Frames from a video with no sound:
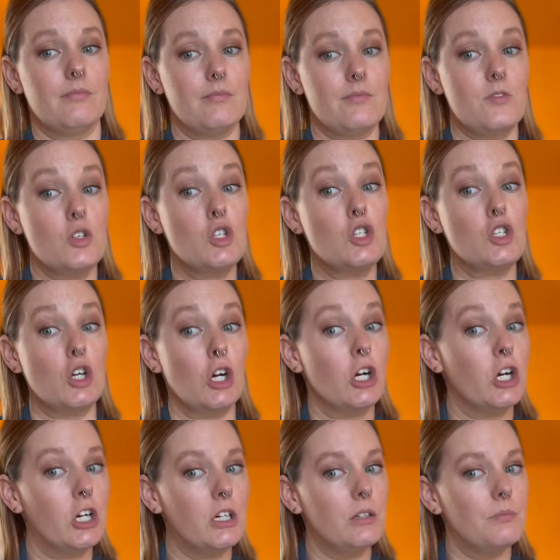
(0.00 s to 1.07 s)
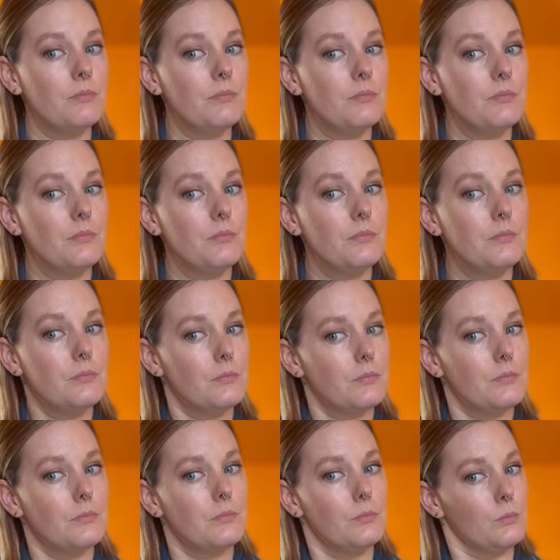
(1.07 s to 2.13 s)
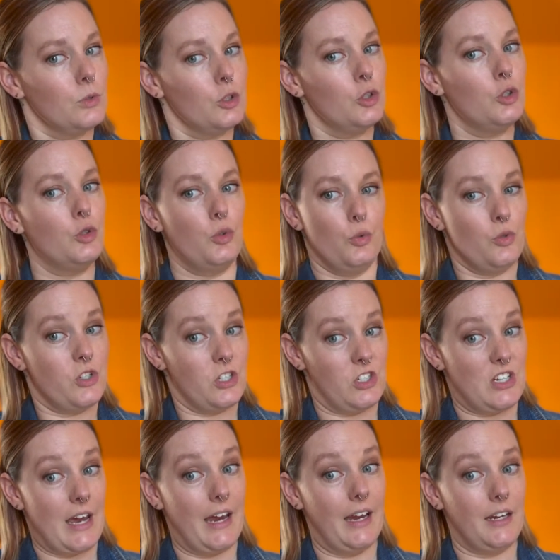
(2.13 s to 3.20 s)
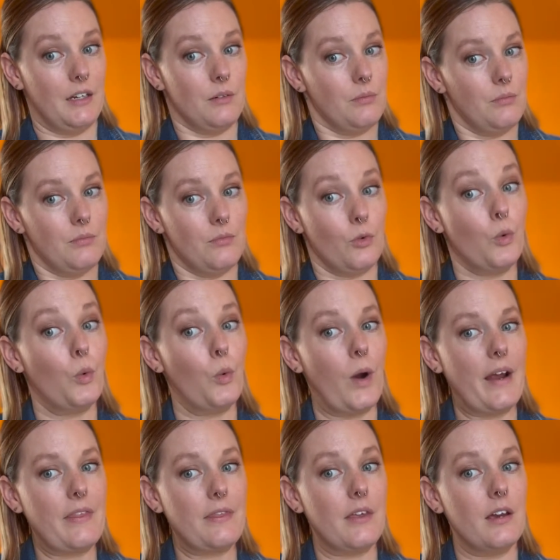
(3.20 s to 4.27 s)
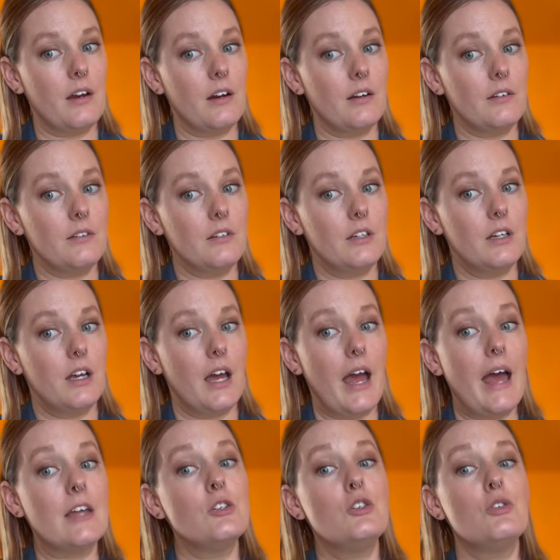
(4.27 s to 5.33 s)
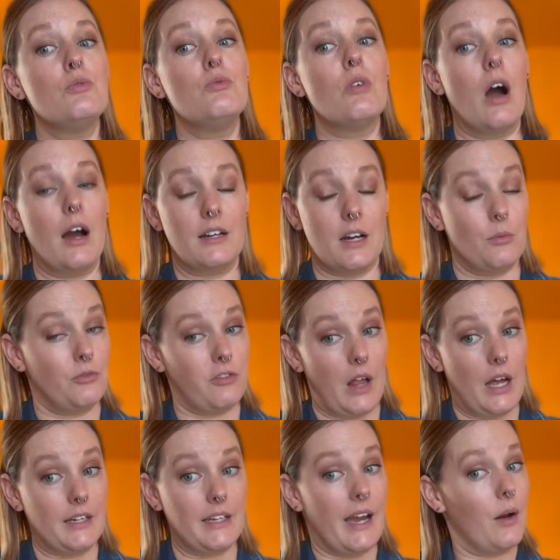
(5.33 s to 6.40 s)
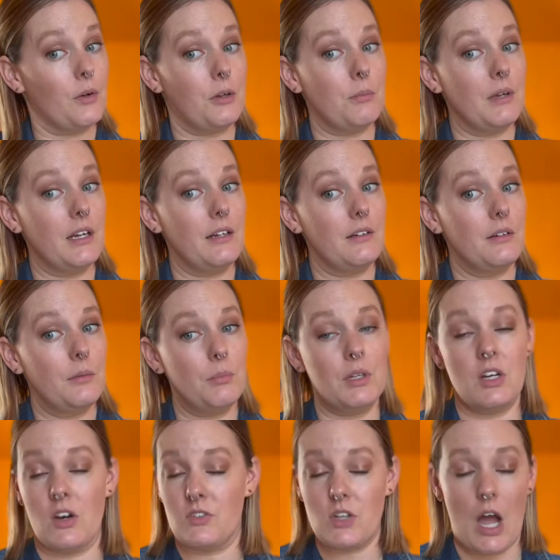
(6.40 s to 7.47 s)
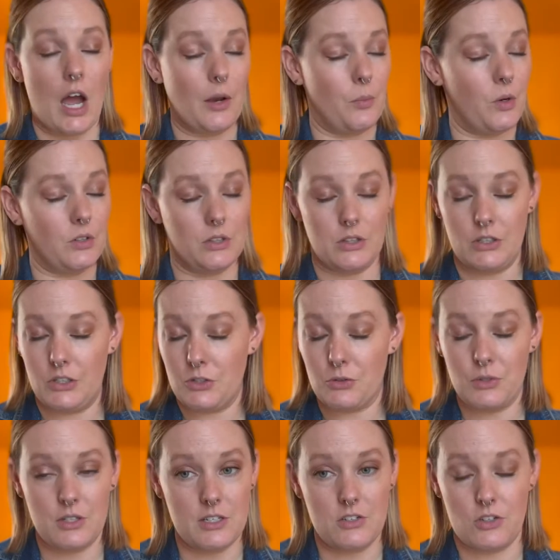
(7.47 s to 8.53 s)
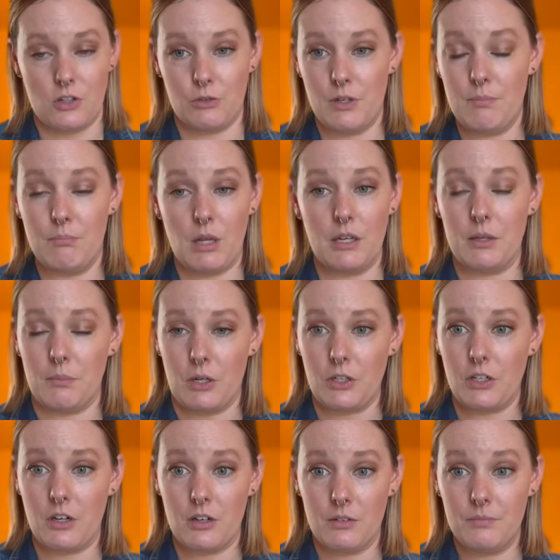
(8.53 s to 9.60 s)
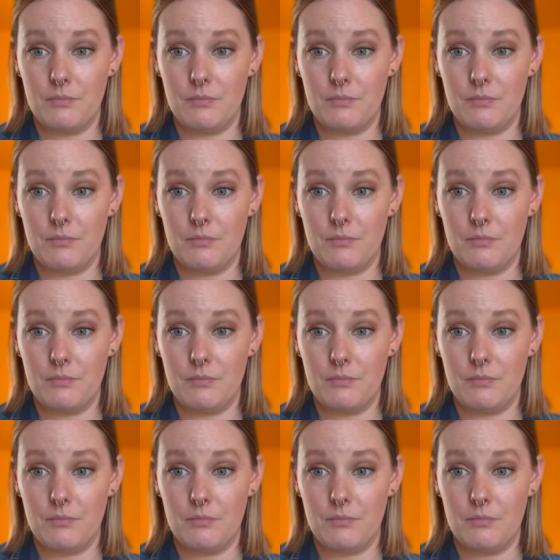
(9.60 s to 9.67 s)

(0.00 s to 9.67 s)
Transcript: Sir, you stay right there and do not come flying out at me, because I will literally scream bloody murder.